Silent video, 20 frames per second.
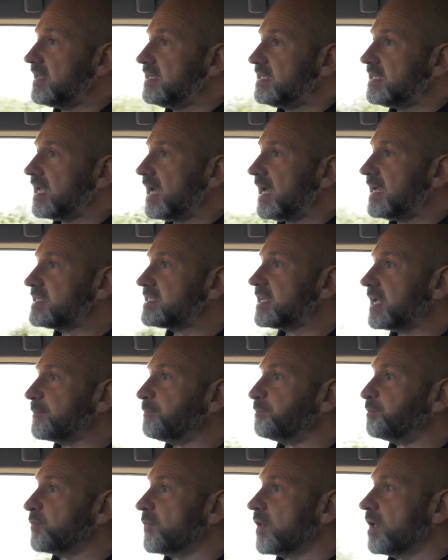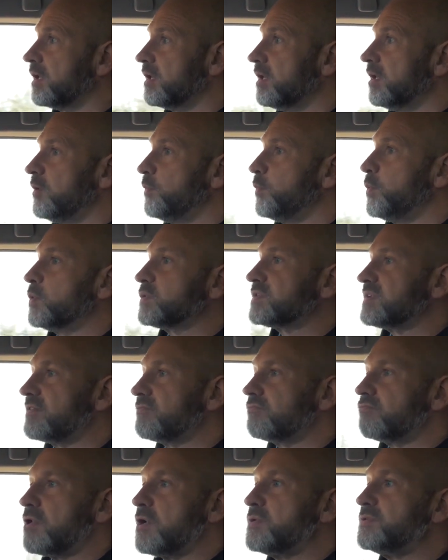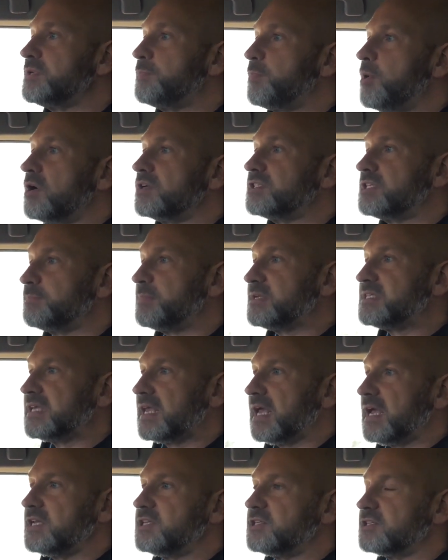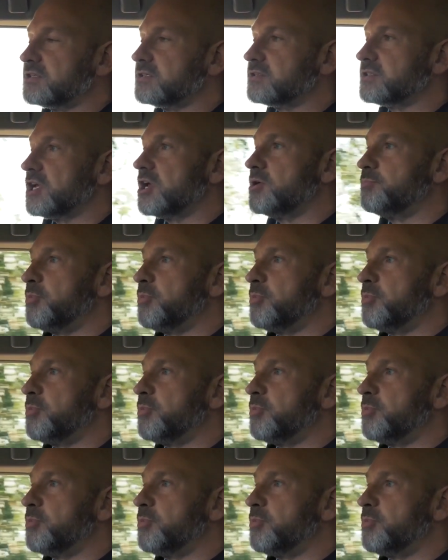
indicating. We also have road departure mitigation, so